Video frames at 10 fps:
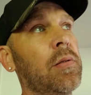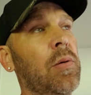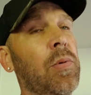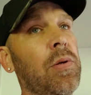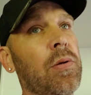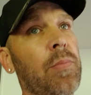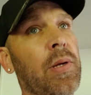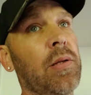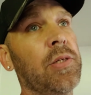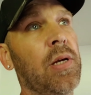That way you can
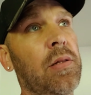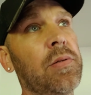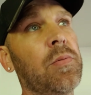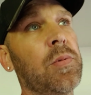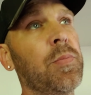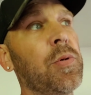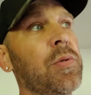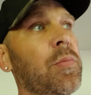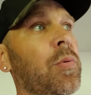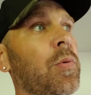make a checklist of what's most
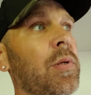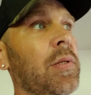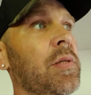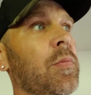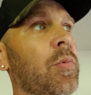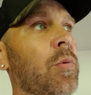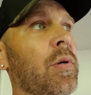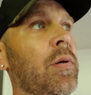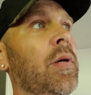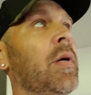important, the least important.